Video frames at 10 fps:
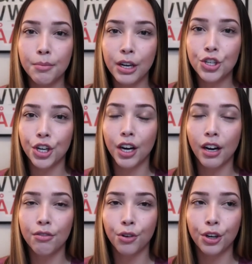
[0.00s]
to make sure
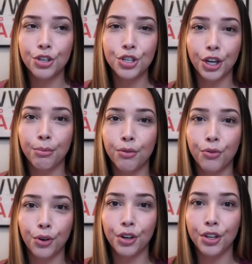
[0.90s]
of or ensure
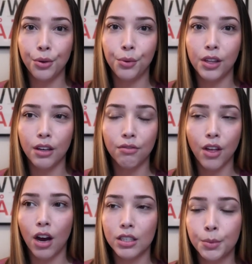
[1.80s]
before you leave
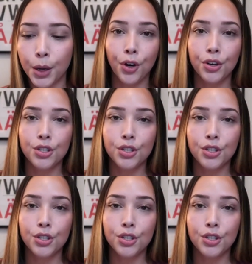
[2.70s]
the hospital.